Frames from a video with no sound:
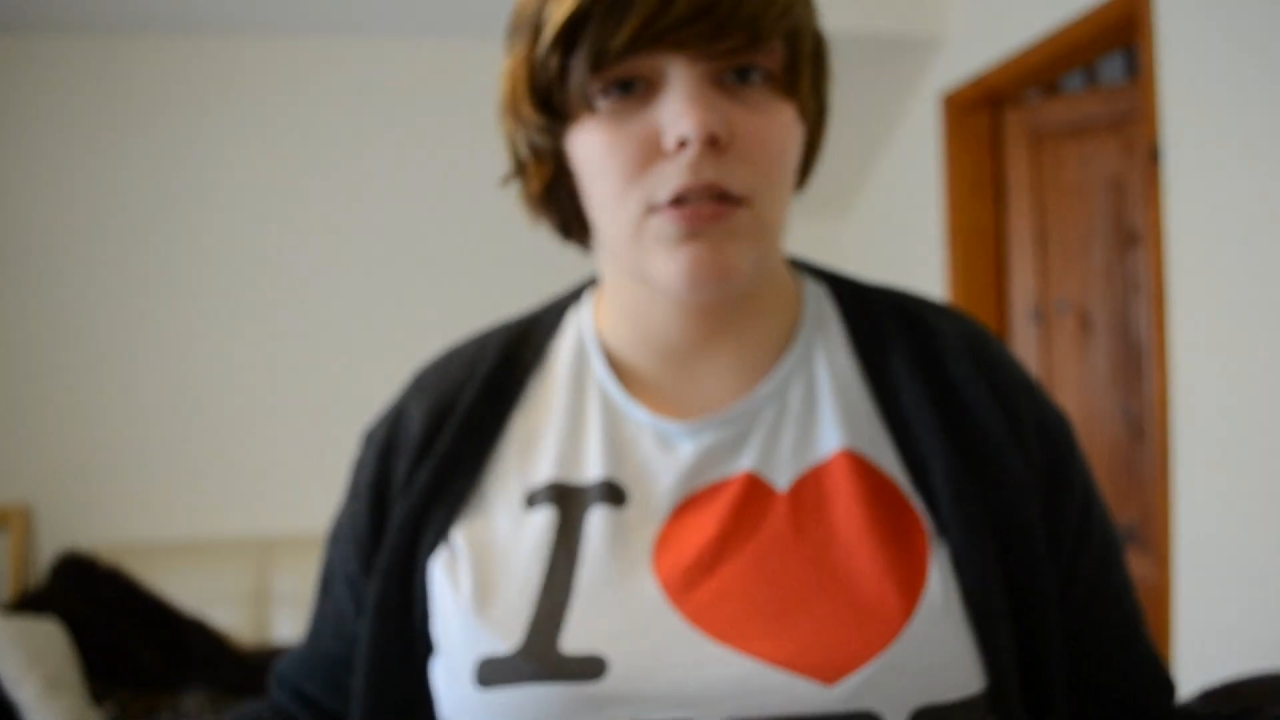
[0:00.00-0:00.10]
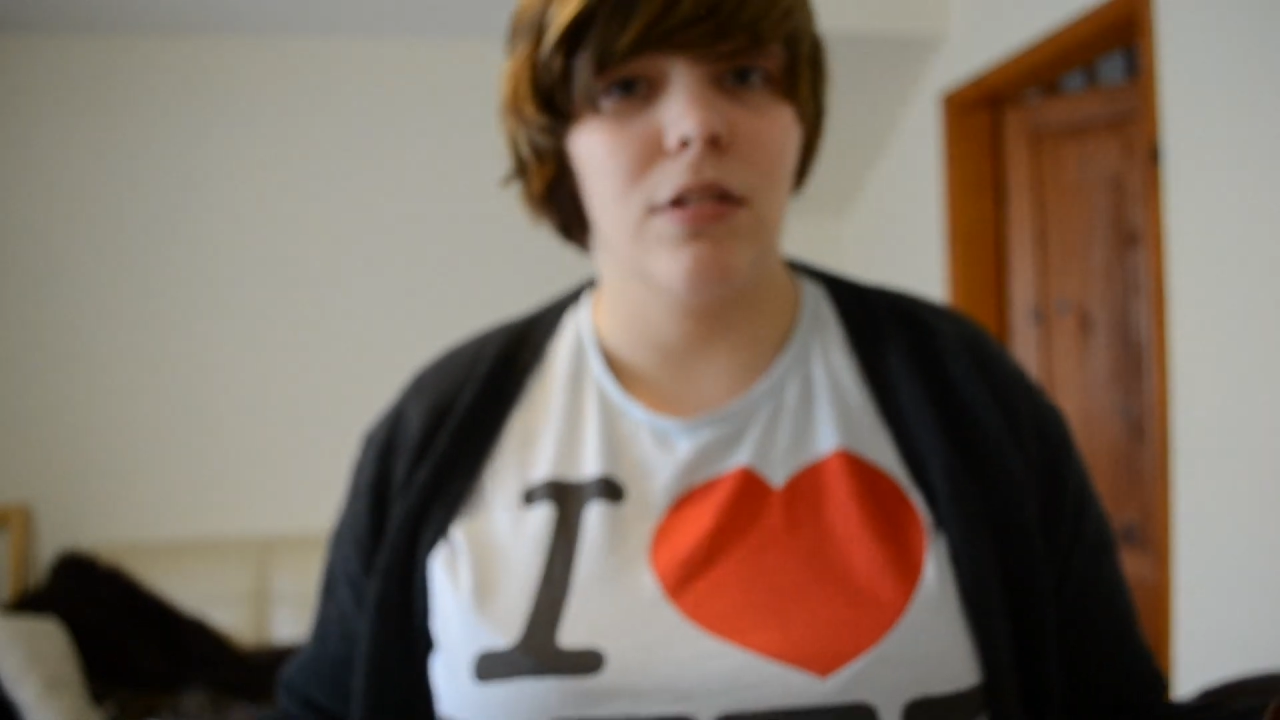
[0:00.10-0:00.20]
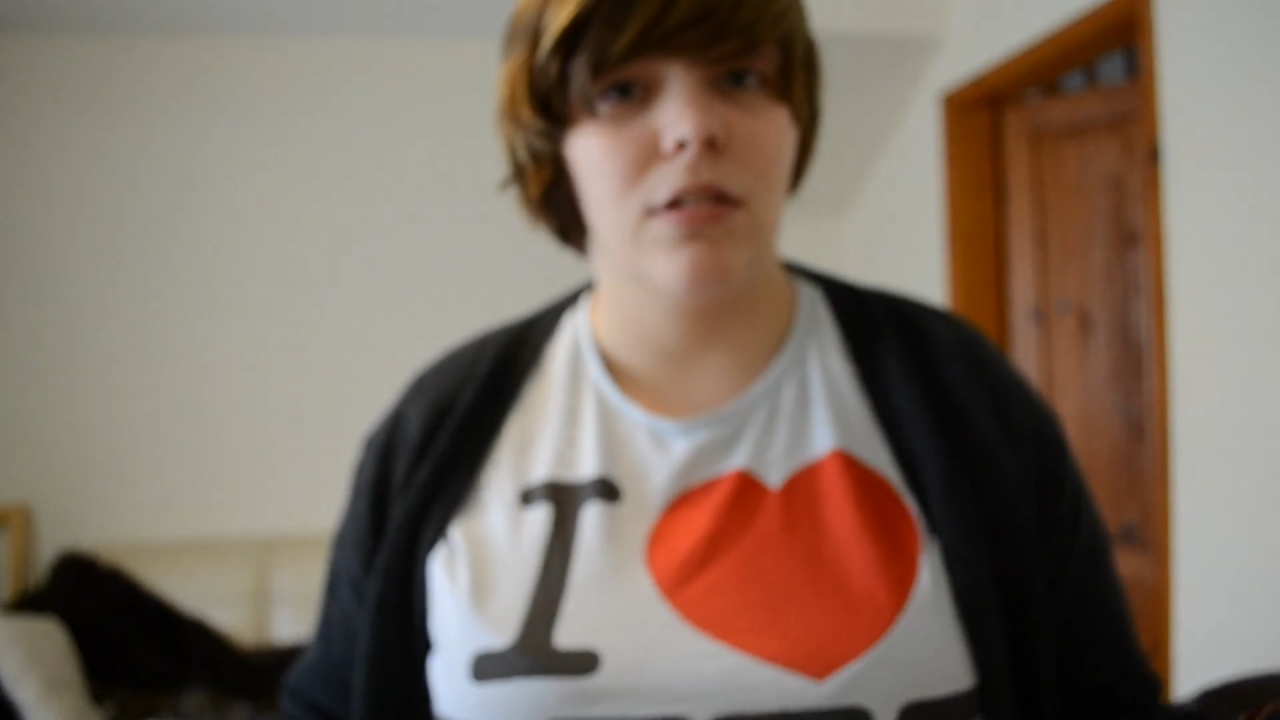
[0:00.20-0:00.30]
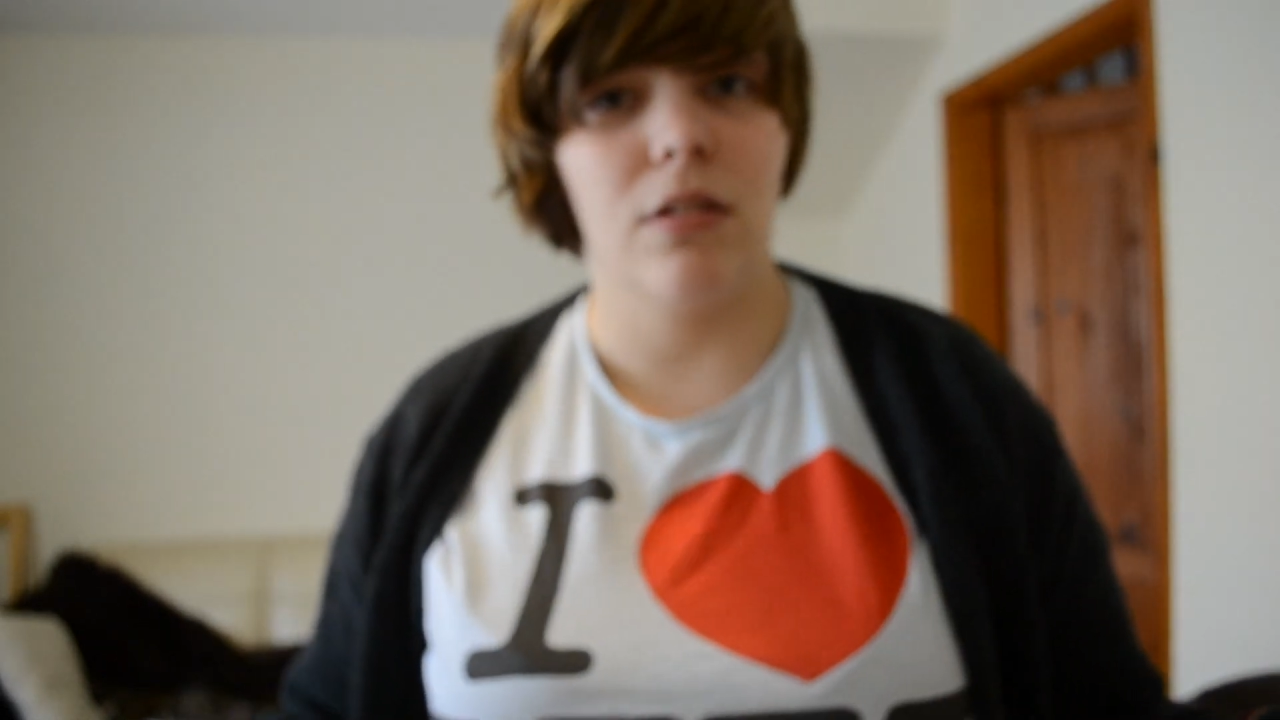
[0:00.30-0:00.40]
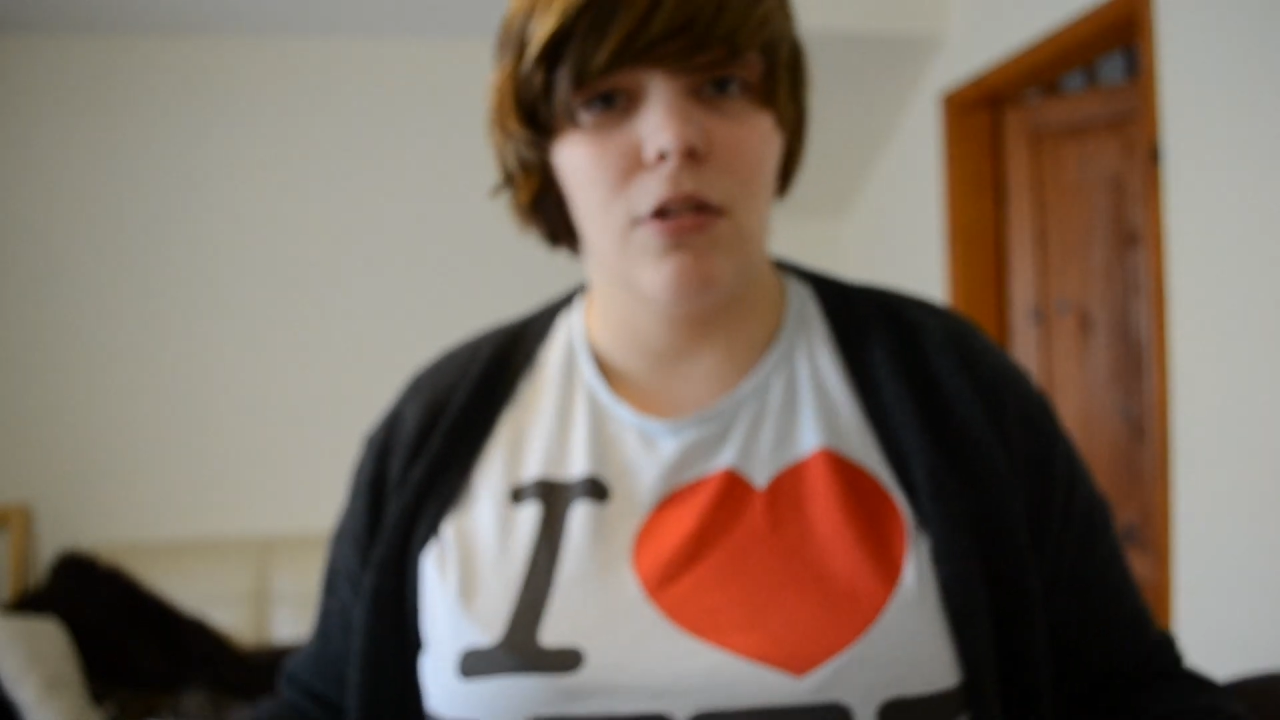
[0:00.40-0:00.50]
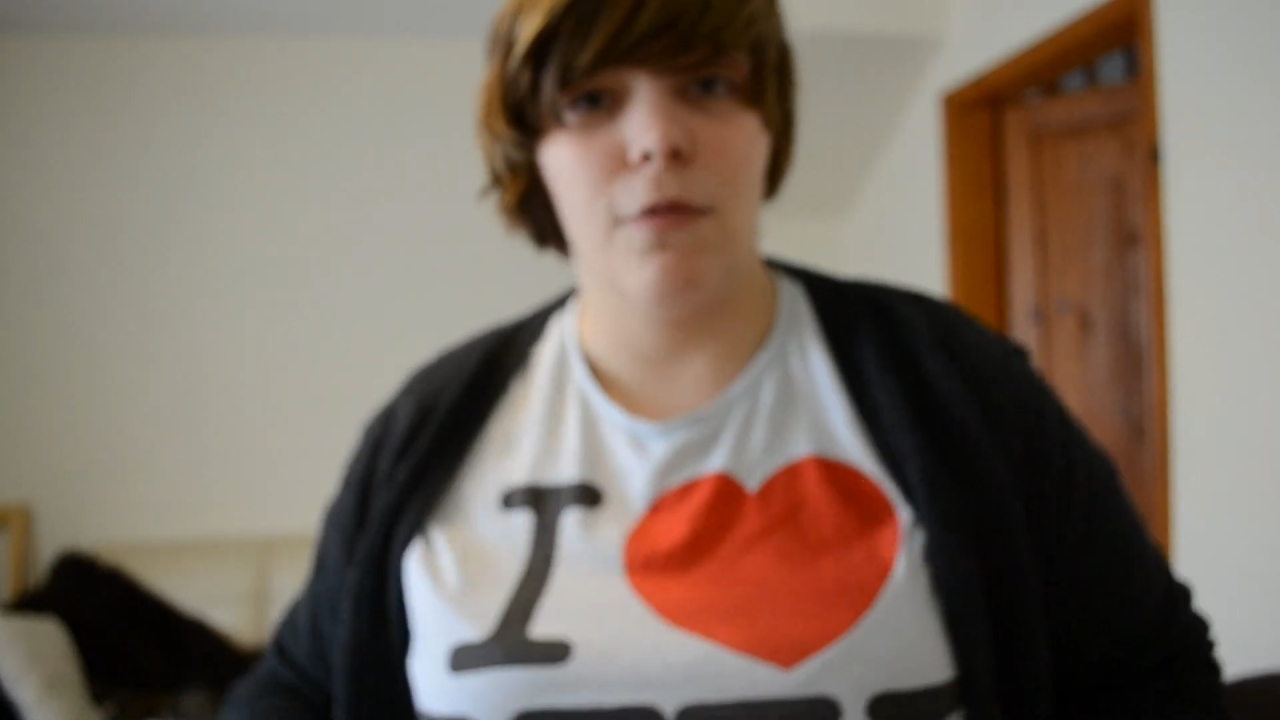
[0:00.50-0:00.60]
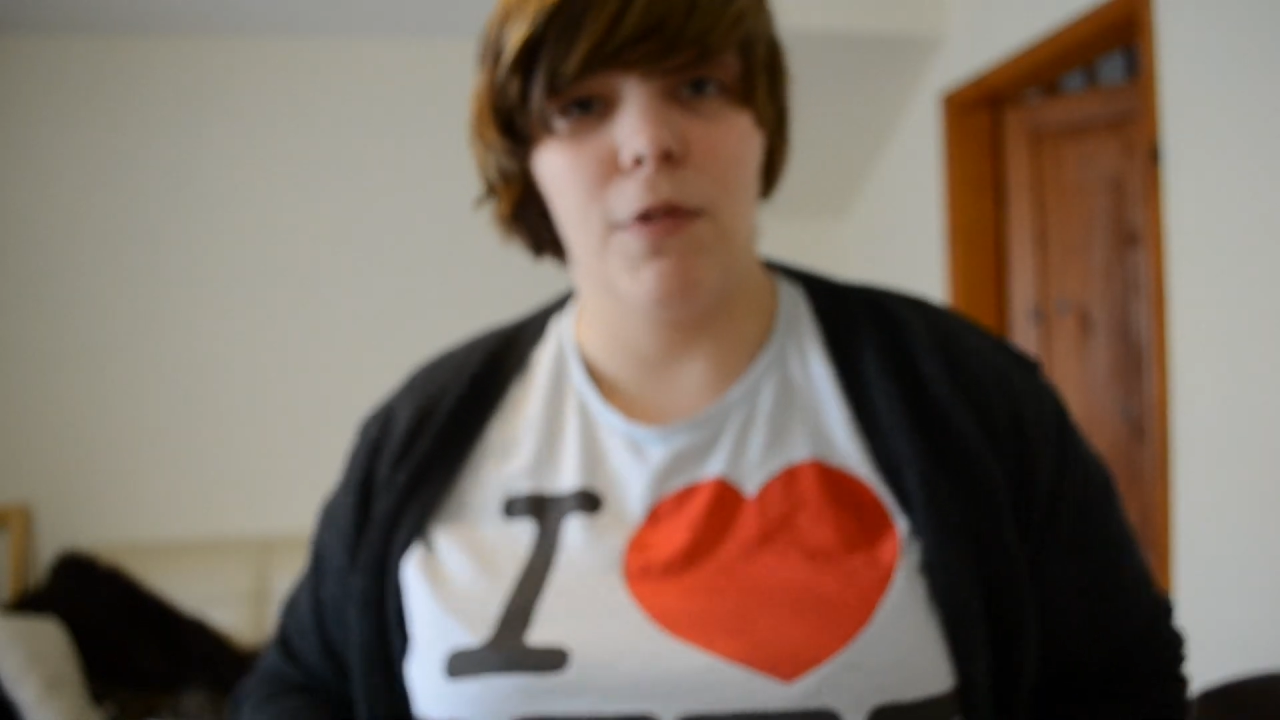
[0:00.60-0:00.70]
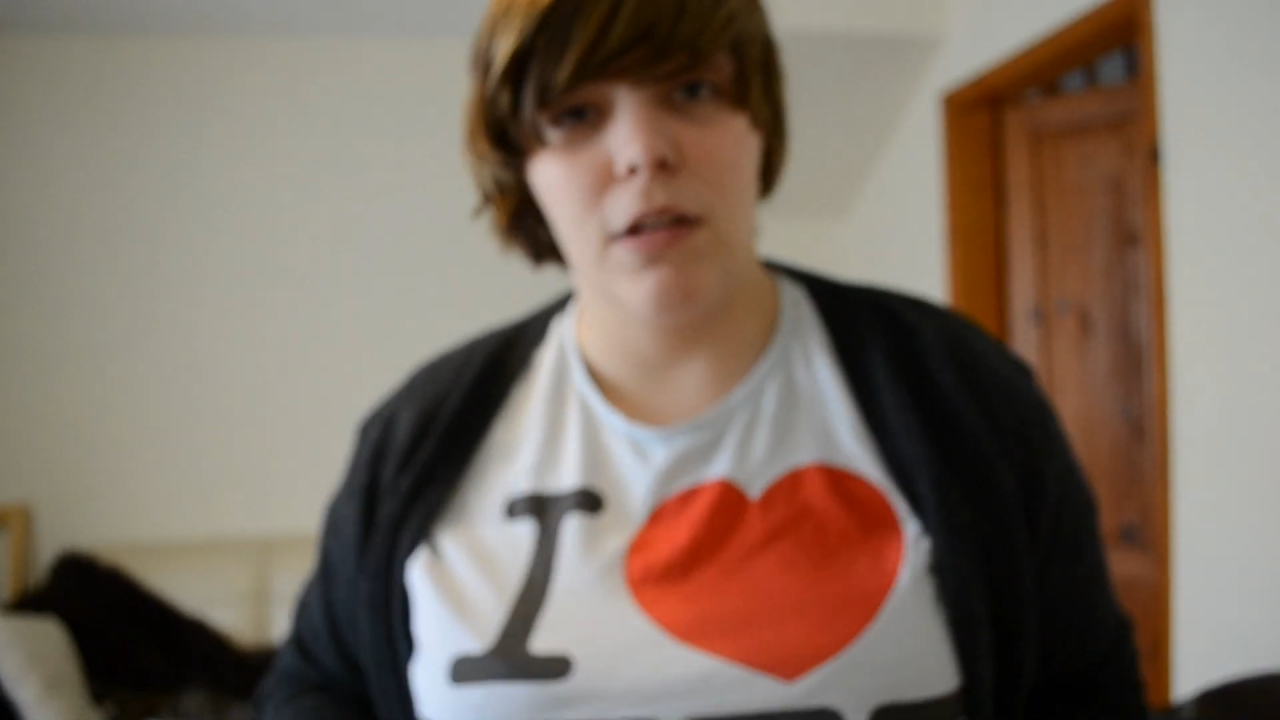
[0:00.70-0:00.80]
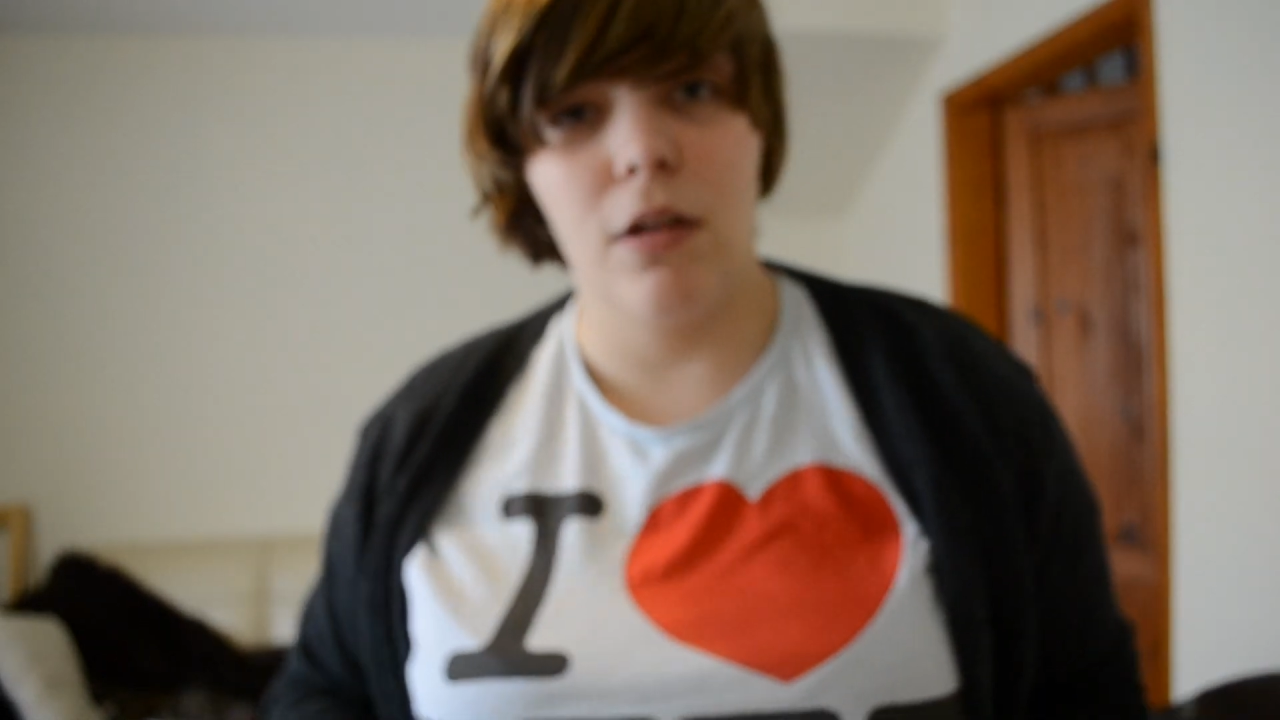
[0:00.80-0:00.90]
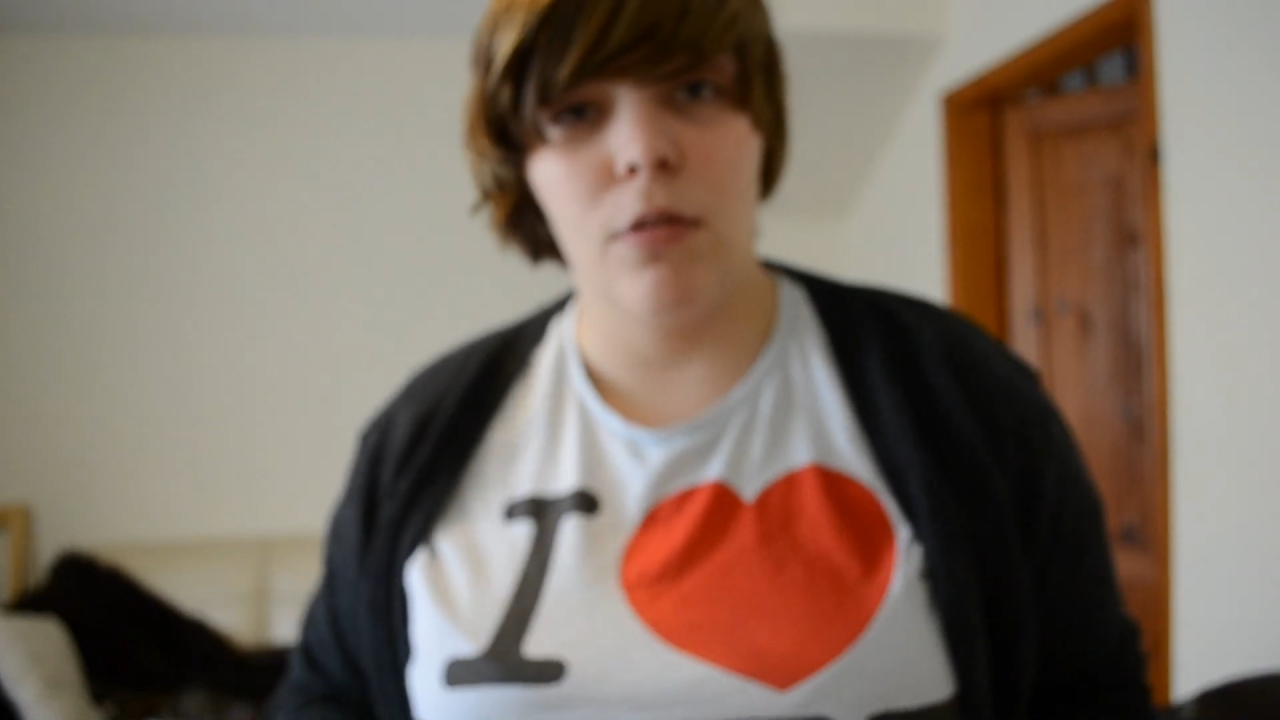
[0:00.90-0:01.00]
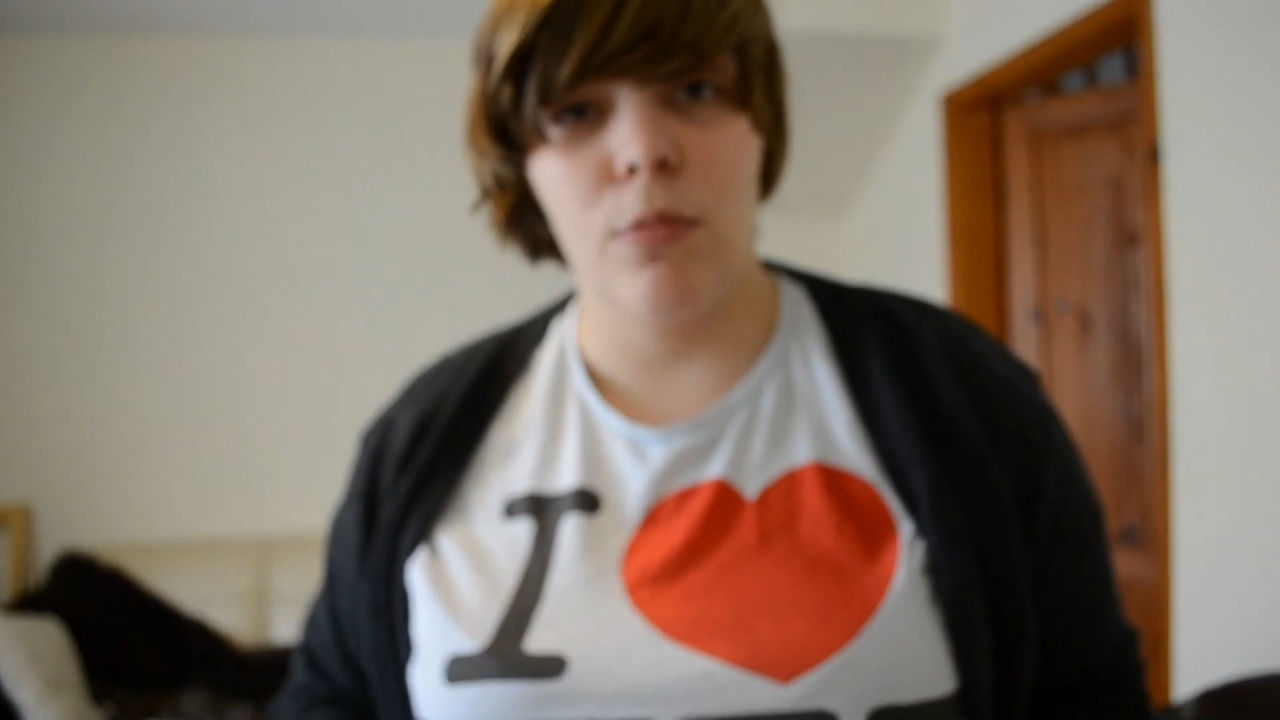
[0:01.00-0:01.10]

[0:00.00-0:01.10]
just another video,